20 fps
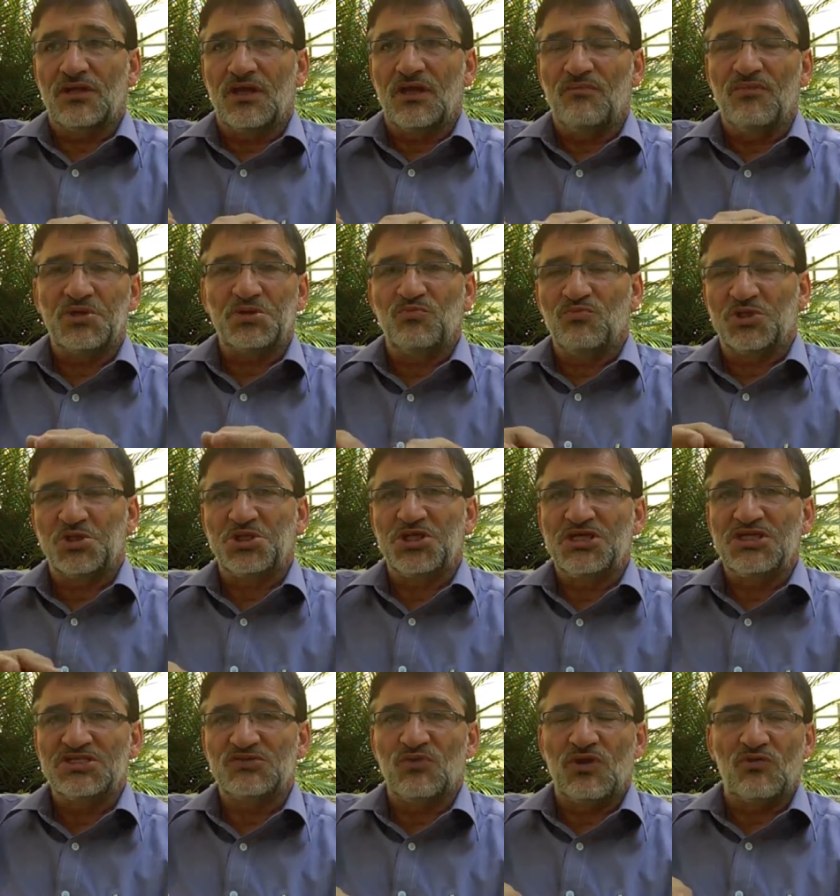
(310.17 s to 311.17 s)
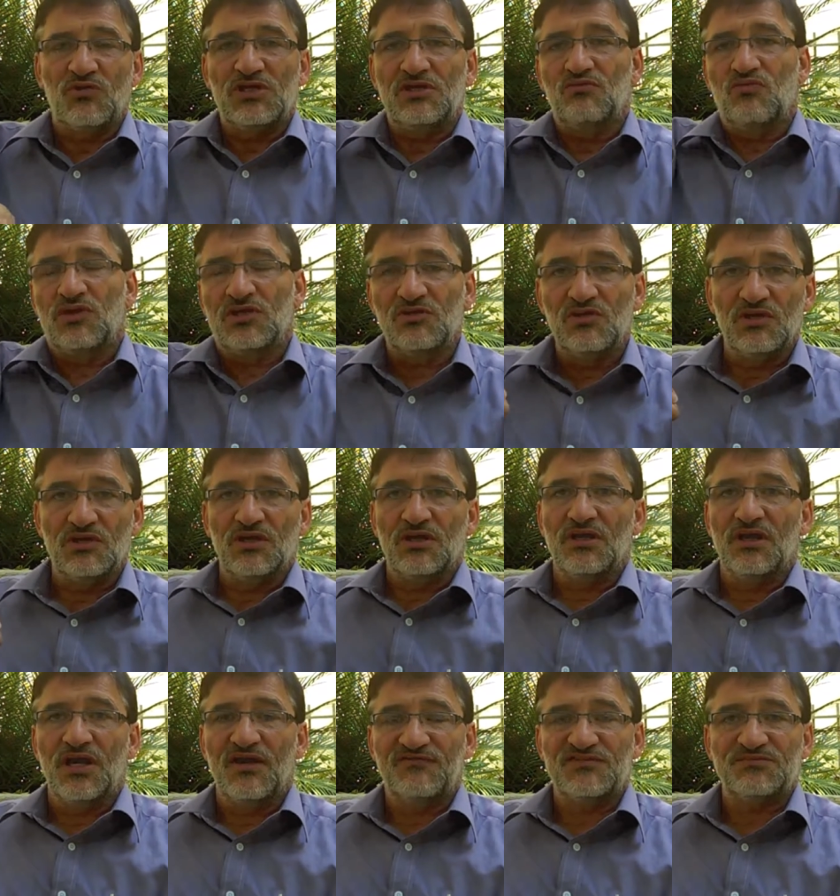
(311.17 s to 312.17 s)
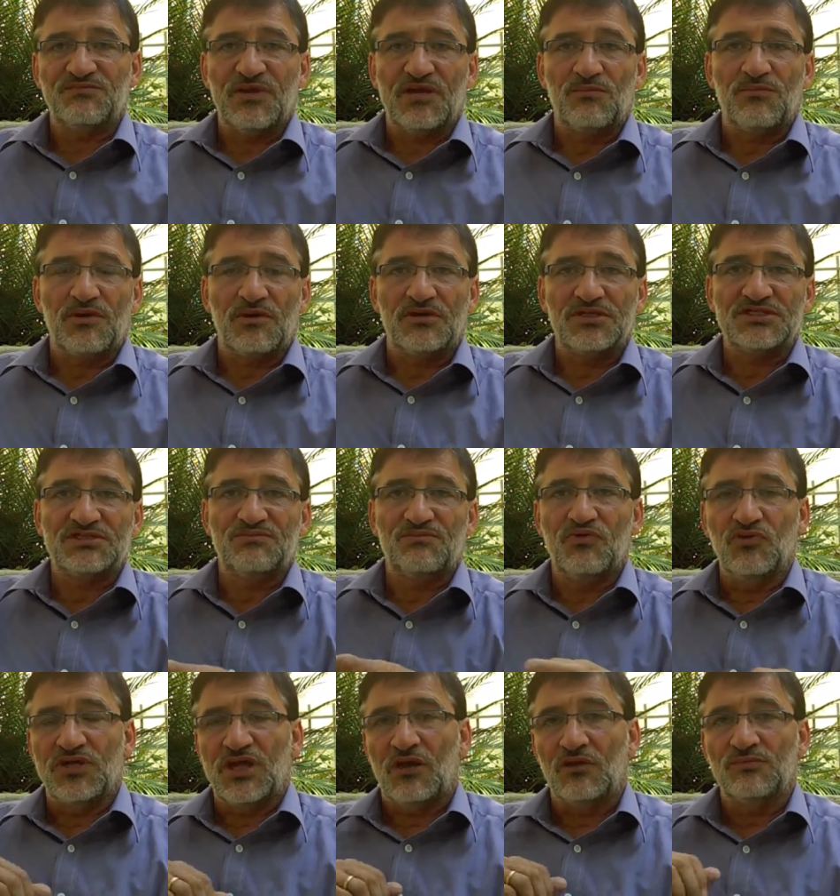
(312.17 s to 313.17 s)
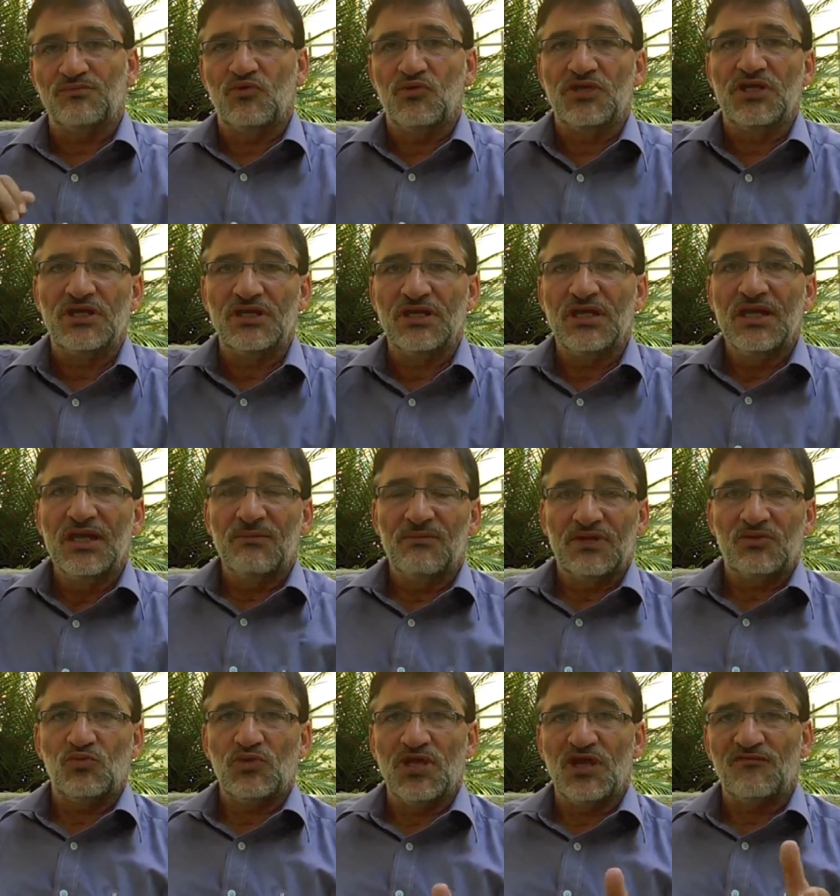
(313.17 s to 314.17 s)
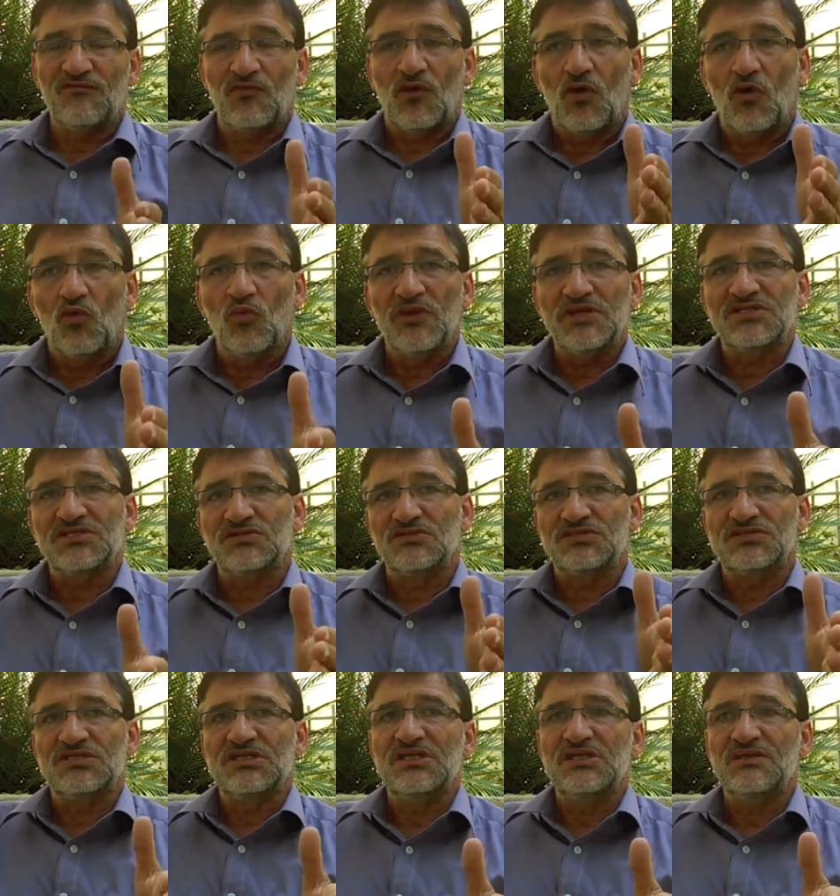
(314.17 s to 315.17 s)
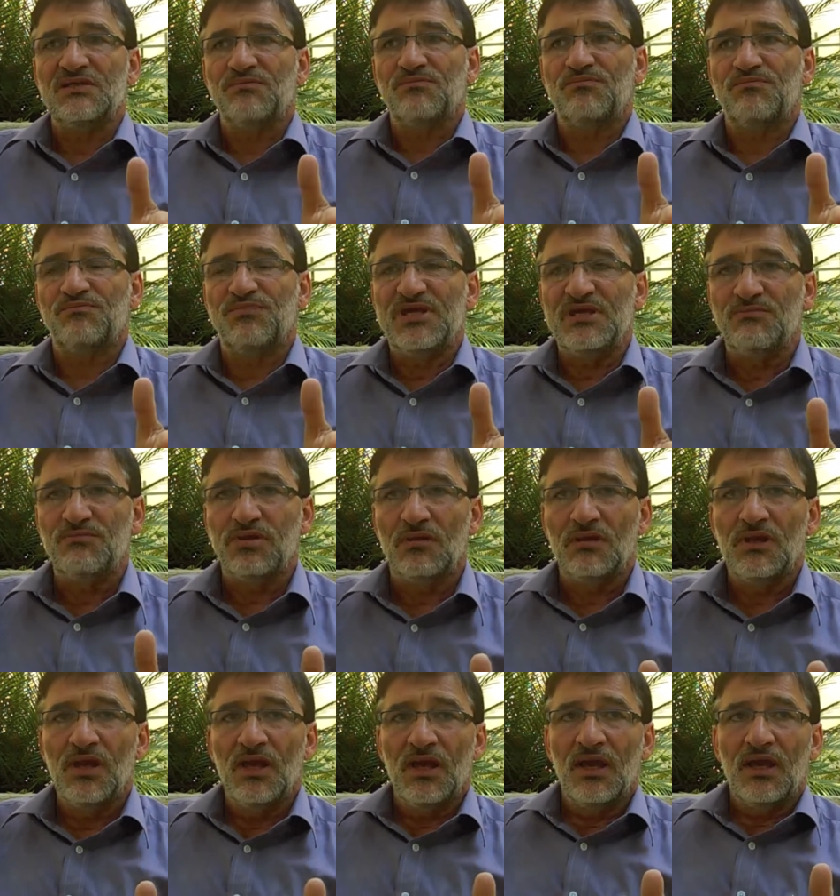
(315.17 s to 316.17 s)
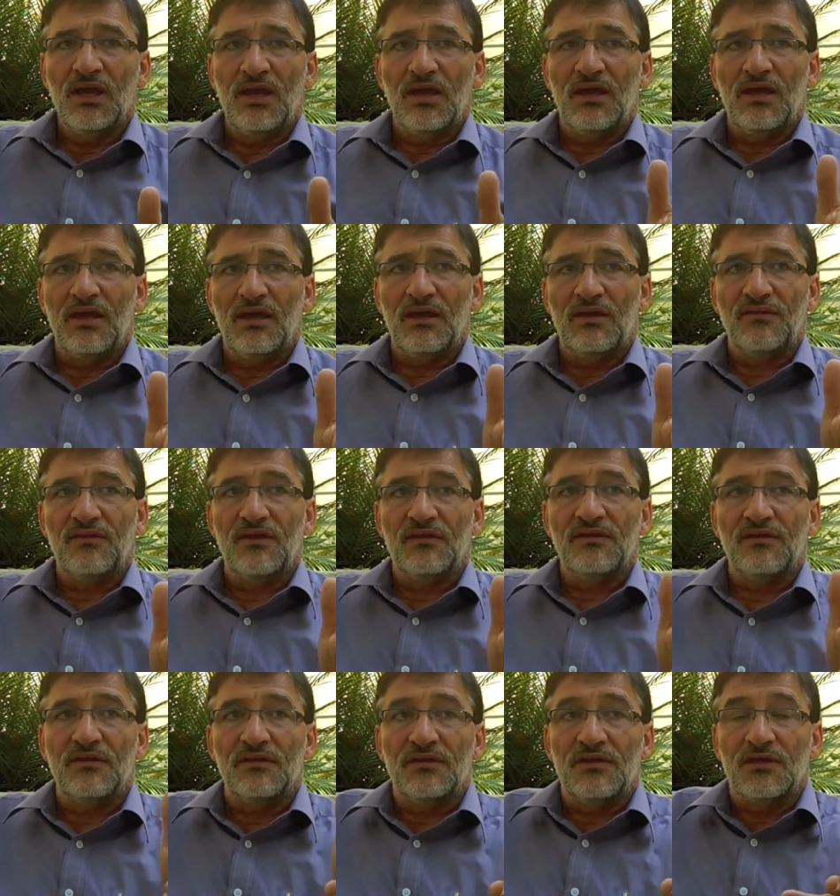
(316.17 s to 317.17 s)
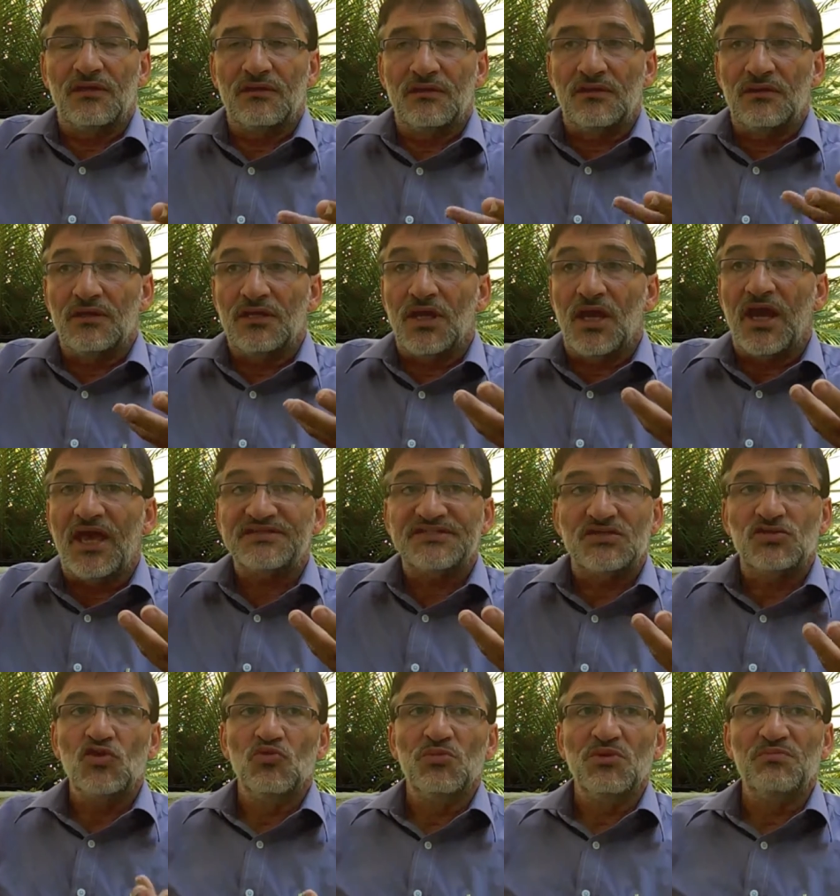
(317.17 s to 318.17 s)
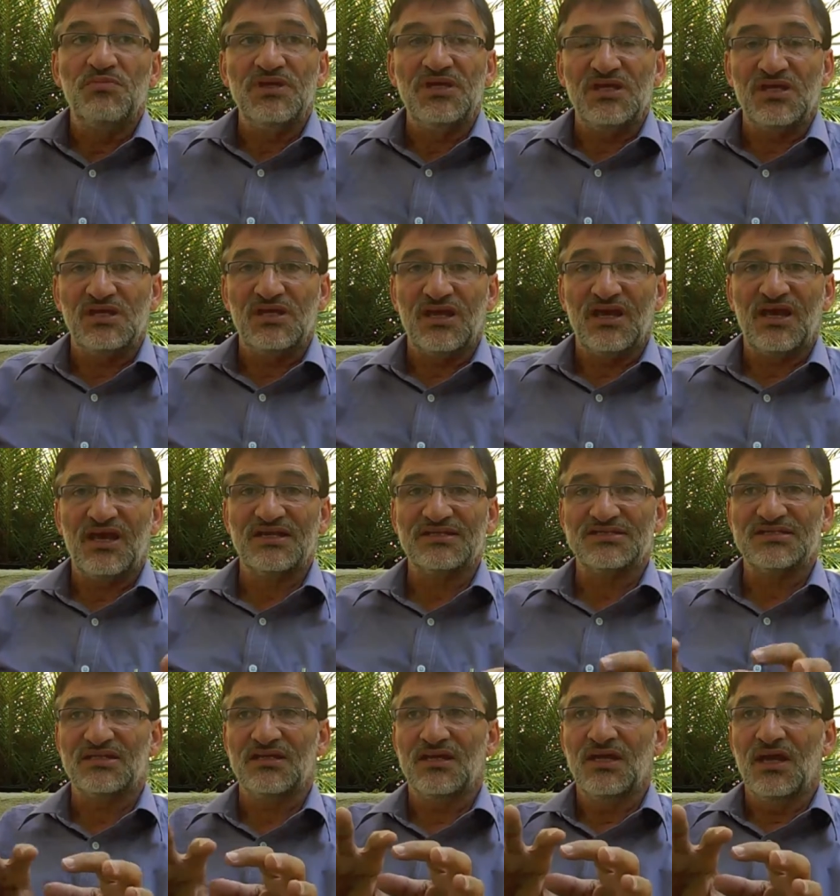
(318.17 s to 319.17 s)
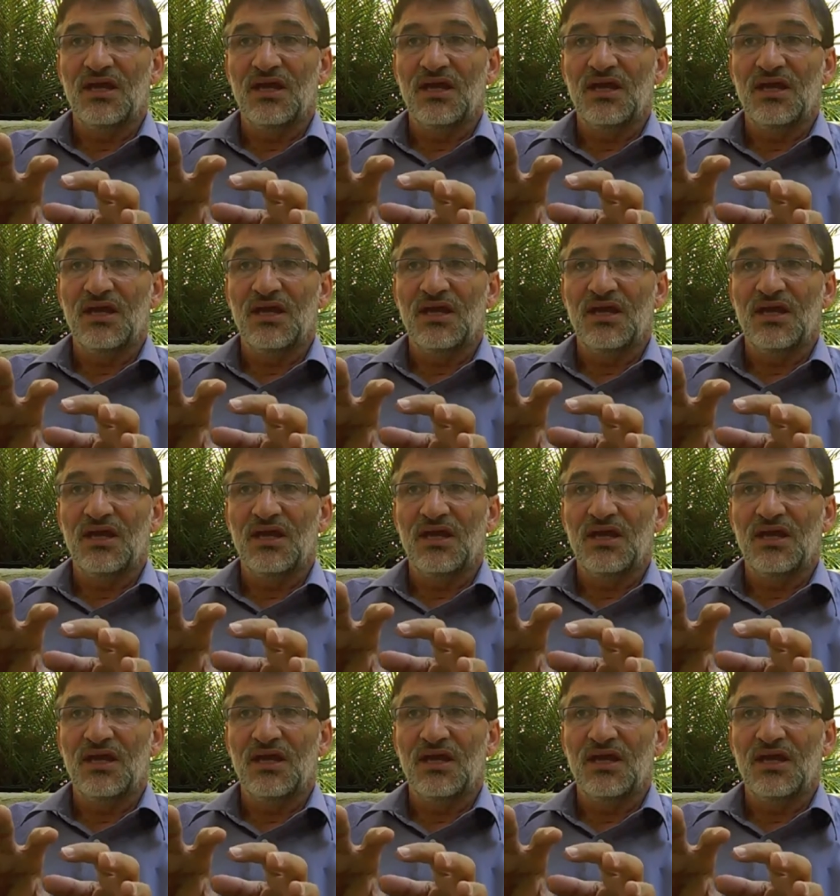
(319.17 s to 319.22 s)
machines where we have spare parts put out, put in, but we have always to see the people the as a human being, as a